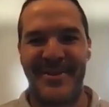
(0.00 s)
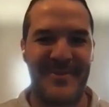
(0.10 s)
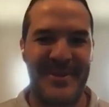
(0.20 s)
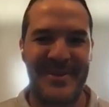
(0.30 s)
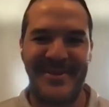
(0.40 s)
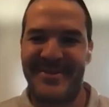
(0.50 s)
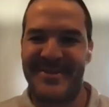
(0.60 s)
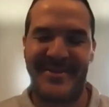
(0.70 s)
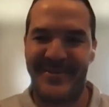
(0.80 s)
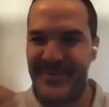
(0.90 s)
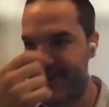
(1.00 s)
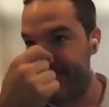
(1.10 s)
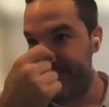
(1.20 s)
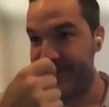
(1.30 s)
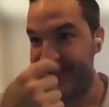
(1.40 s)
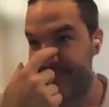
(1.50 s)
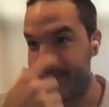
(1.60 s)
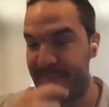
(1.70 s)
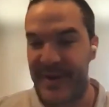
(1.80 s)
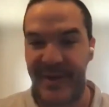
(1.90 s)
So, I mean, we all have our
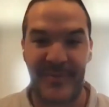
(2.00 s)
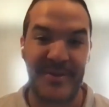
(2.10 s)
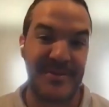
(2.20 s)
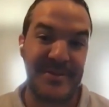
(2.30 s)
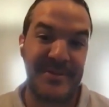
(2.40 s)
different pathways,